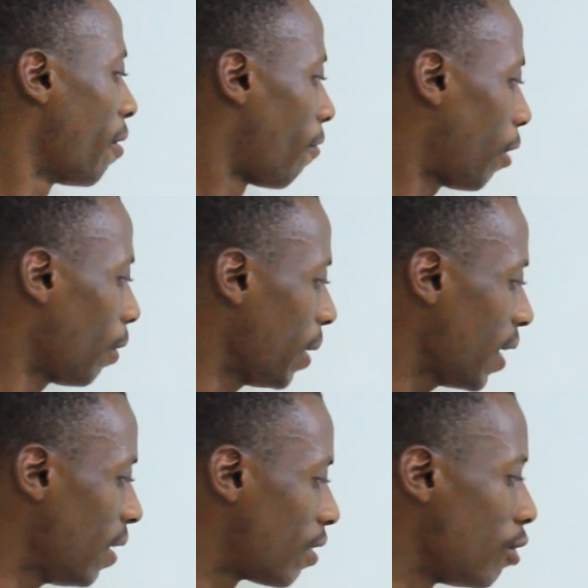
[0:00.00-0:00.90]
Following
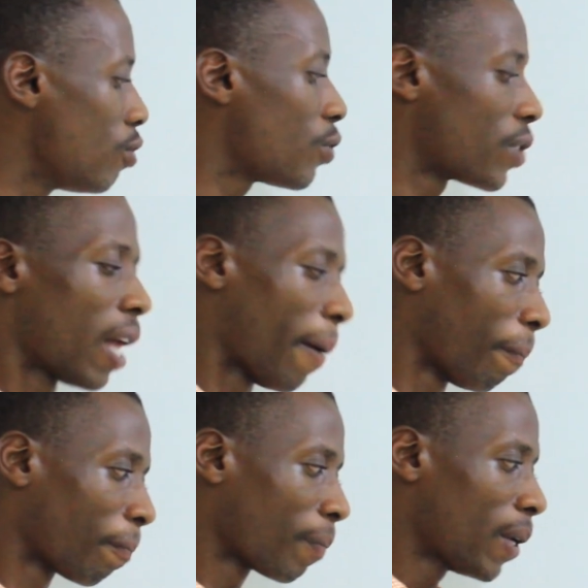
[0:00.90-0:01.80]
it, used.
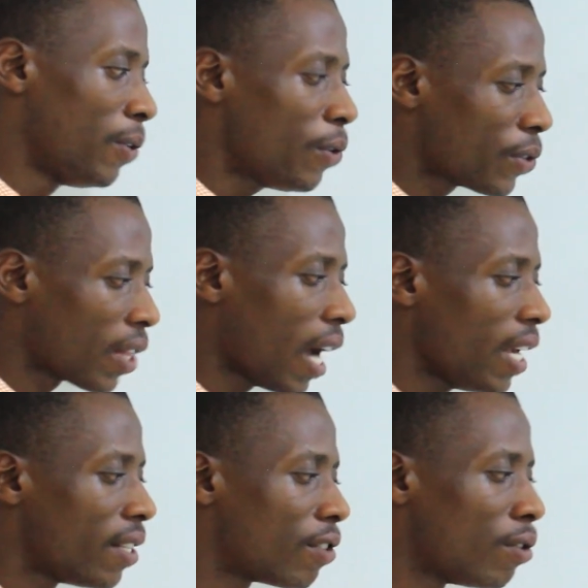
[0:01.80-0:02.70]
Used,
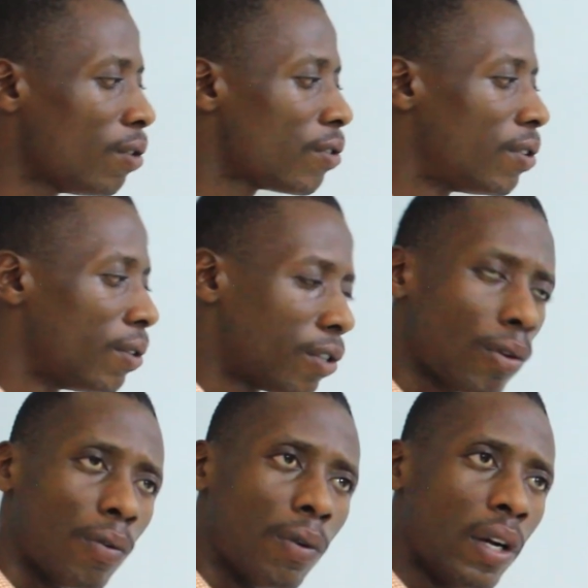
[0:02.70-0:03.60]
it's used
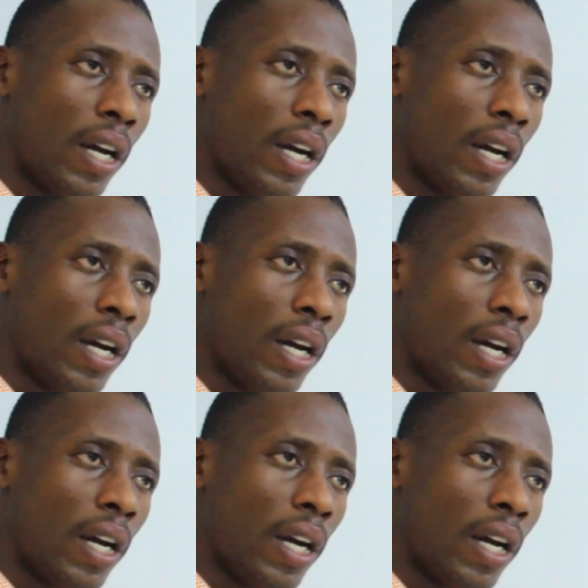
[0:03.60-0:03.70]
to.